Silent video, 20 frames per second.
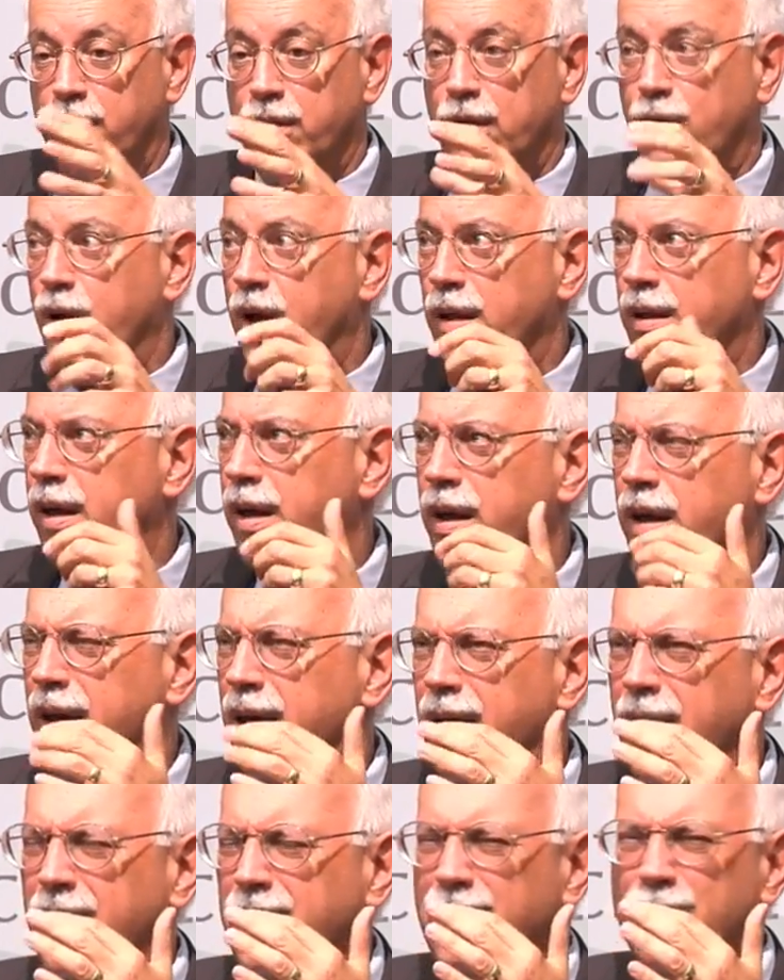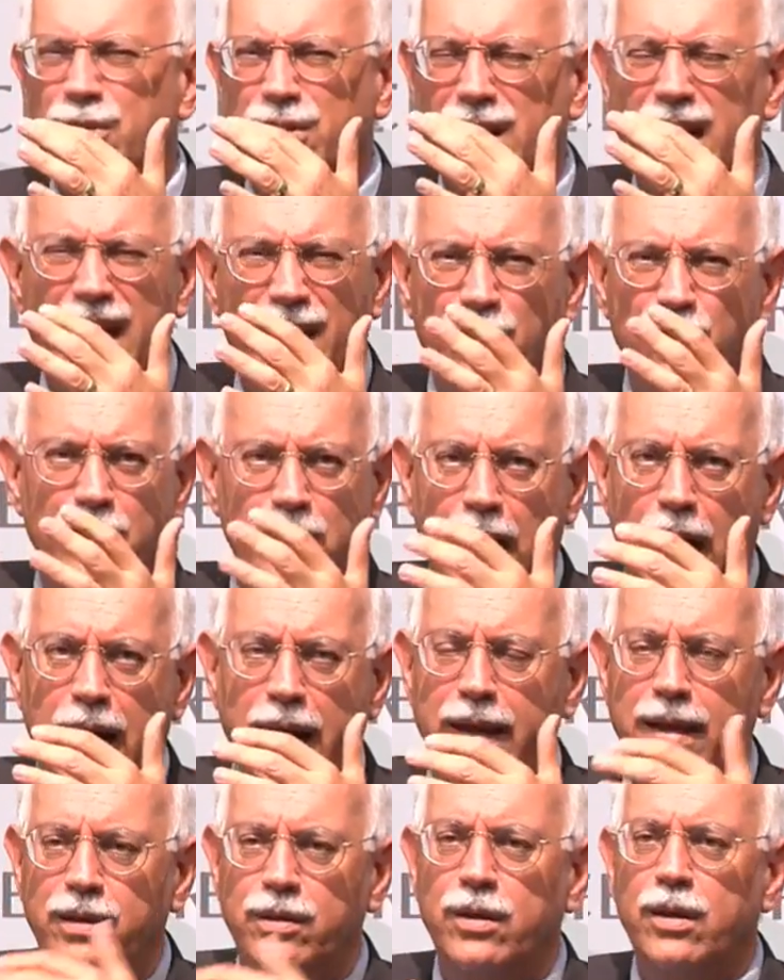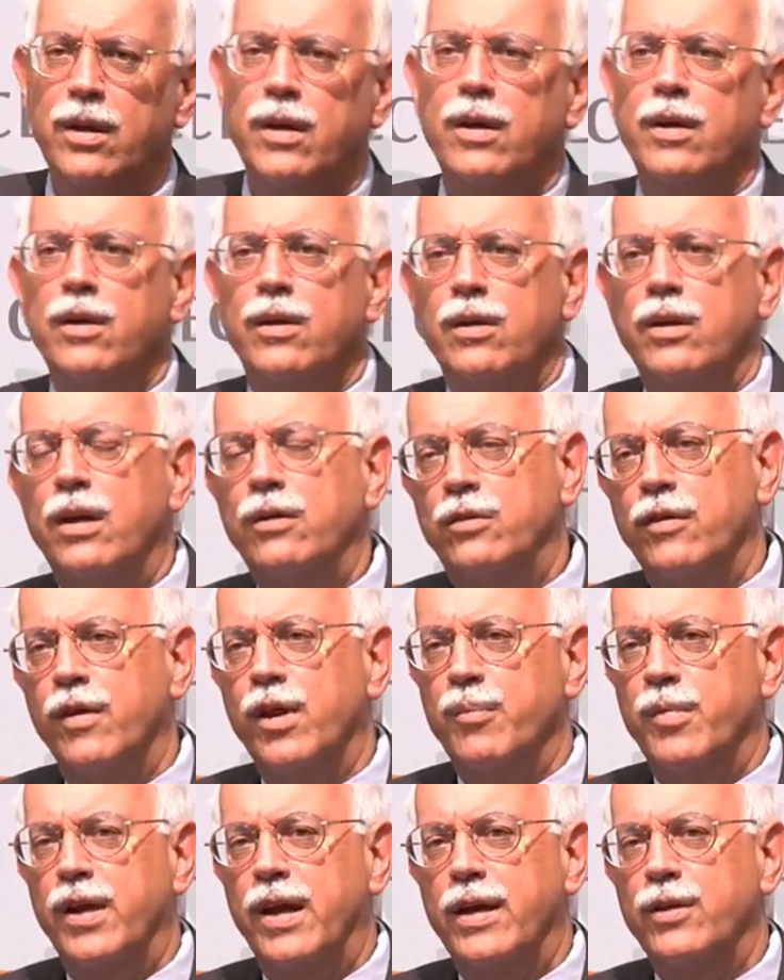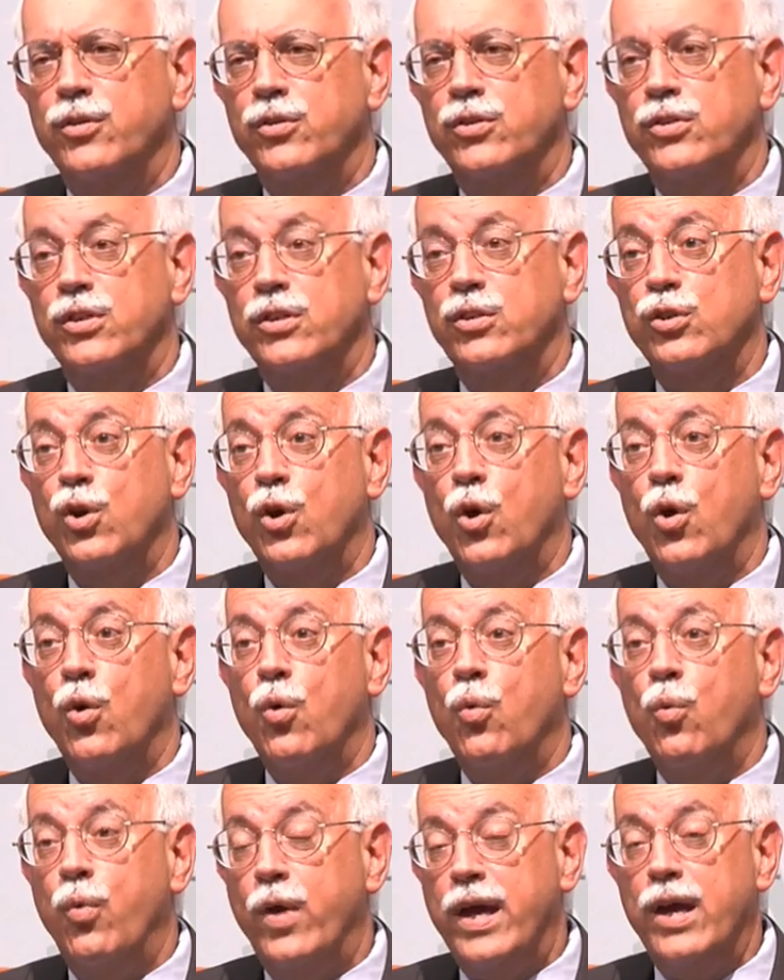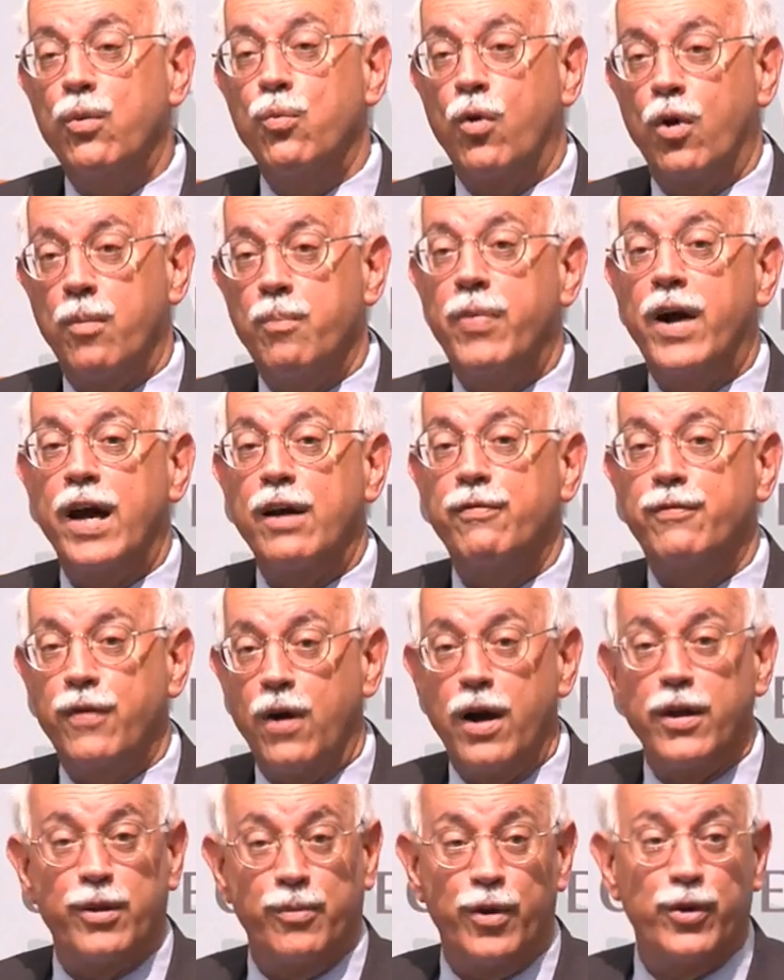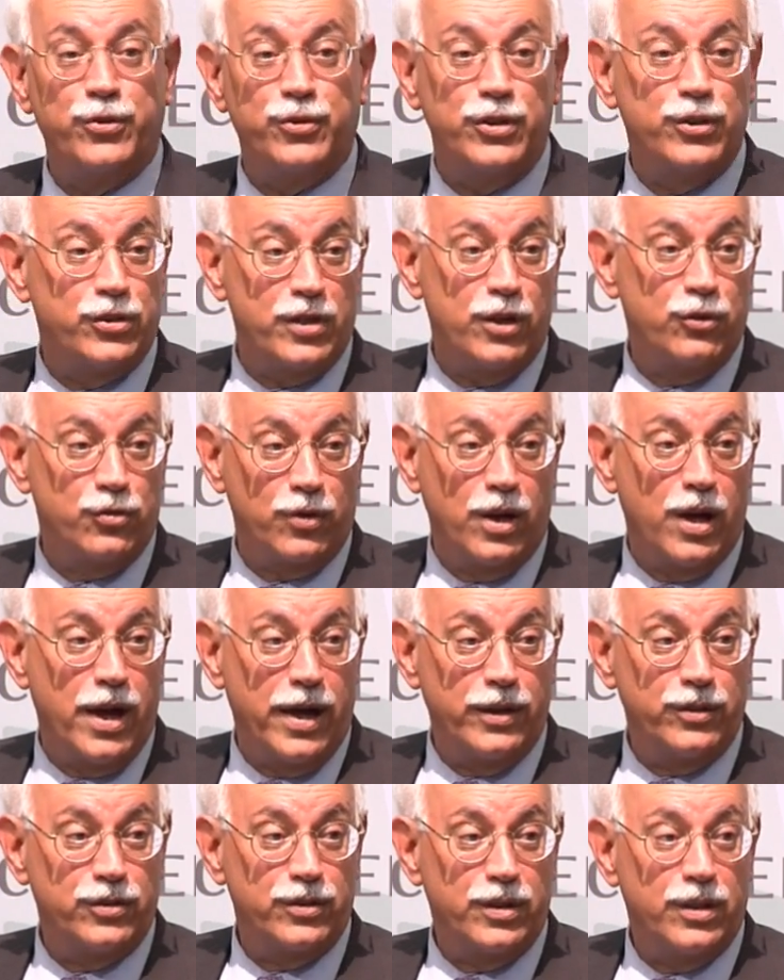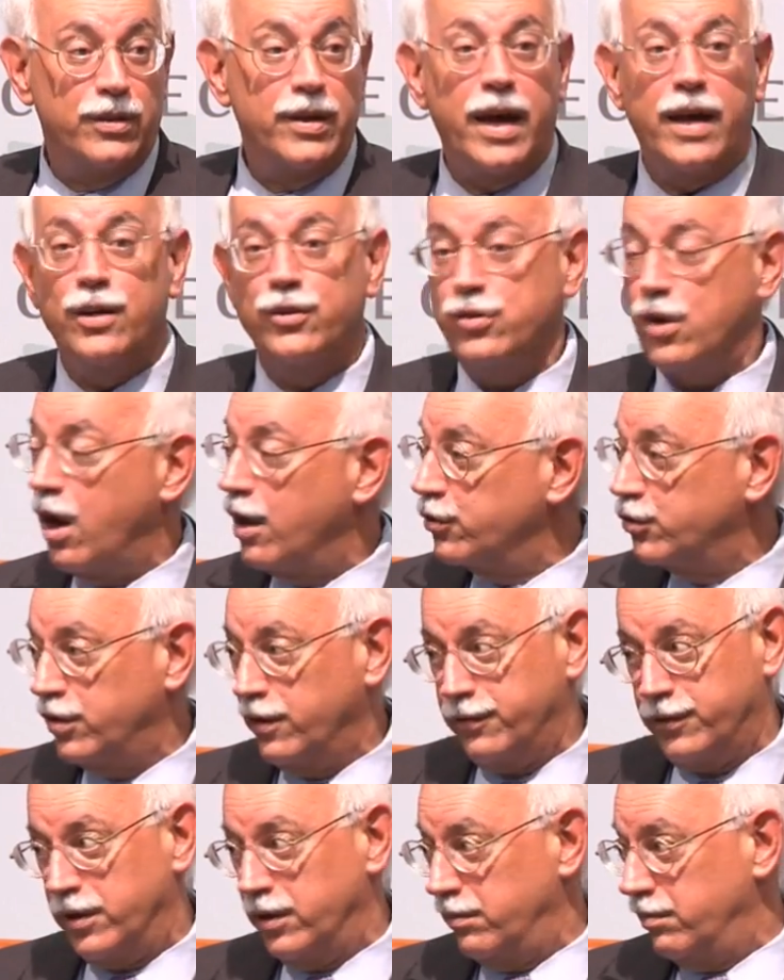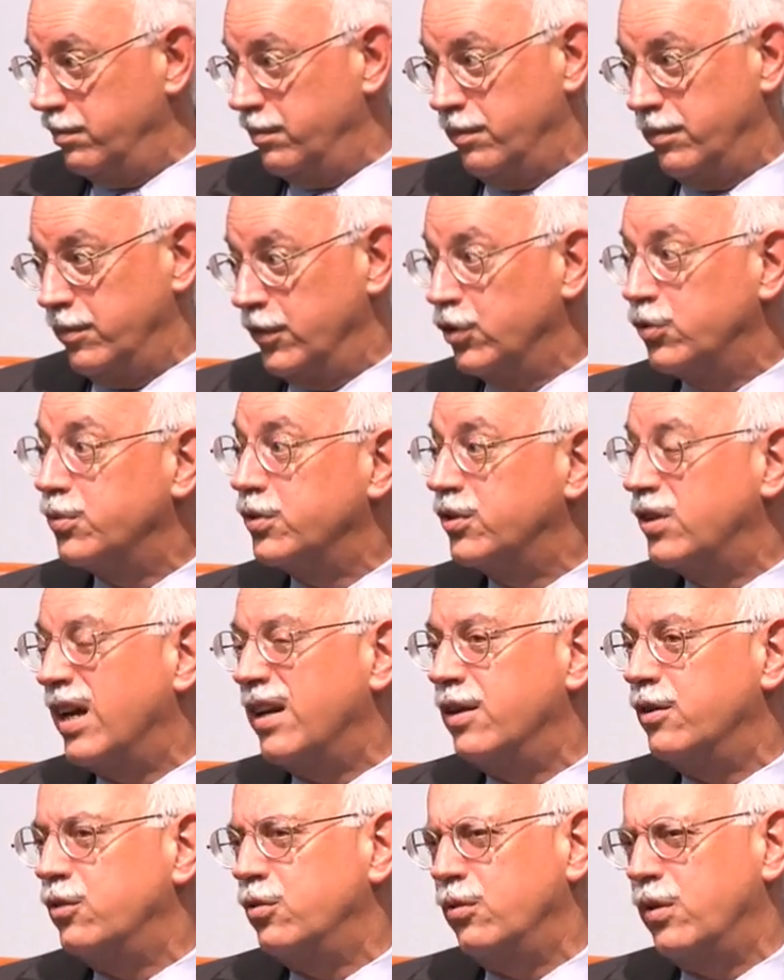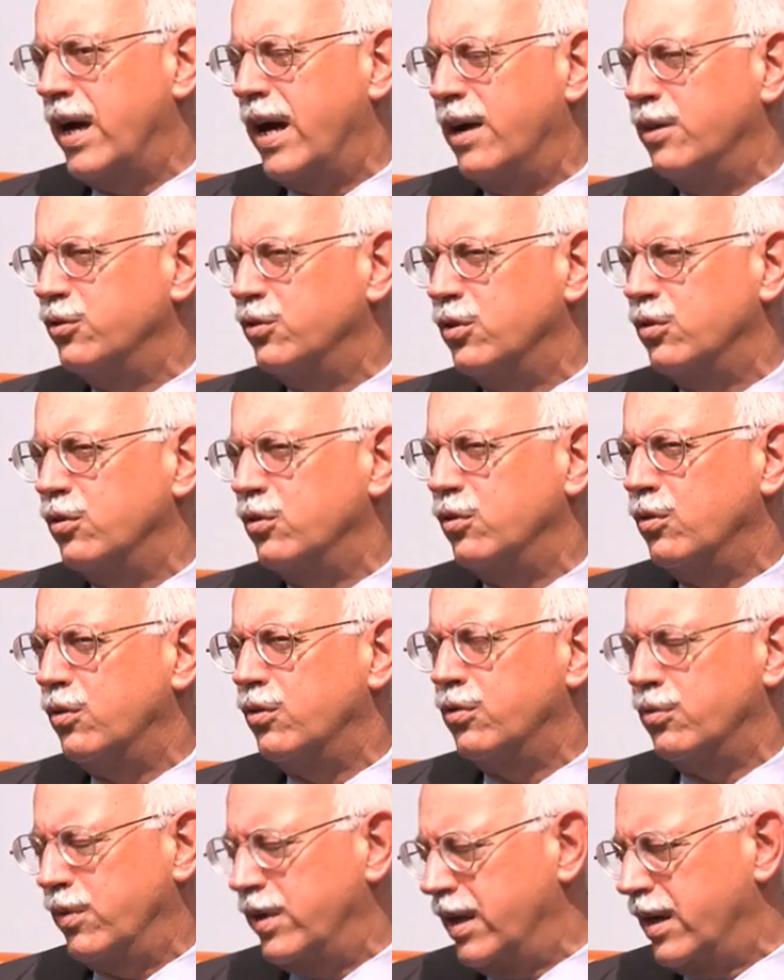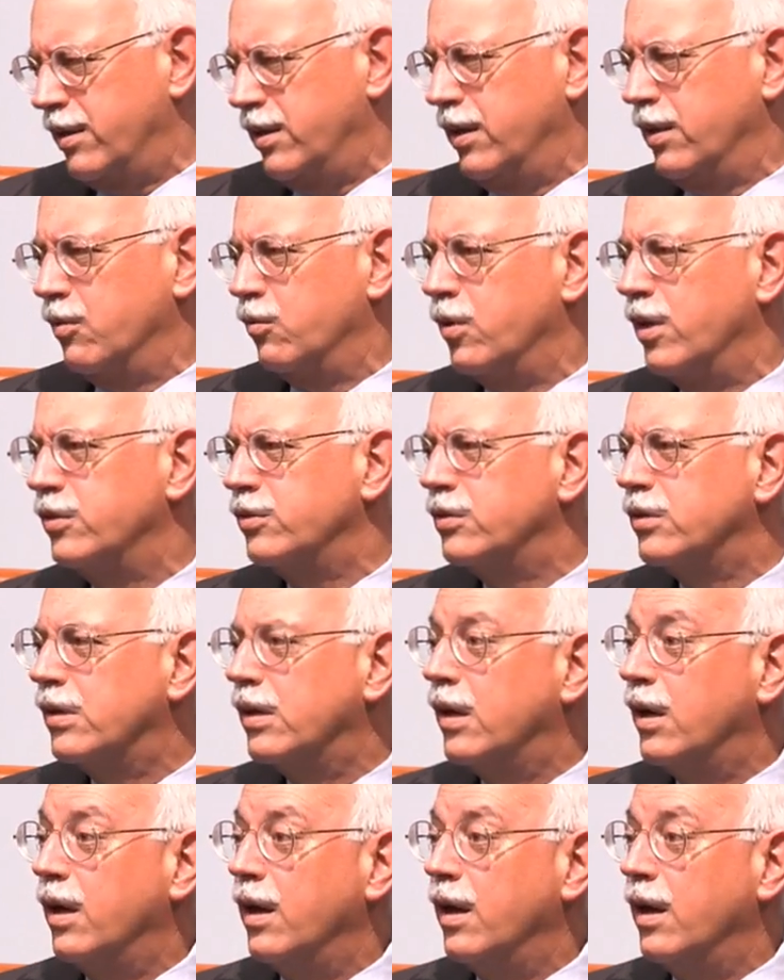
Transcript: And there were, I think it was eight or nine development agencies. We were by far the most decentralized. That is all shifted. This was done in 2003, I think it was.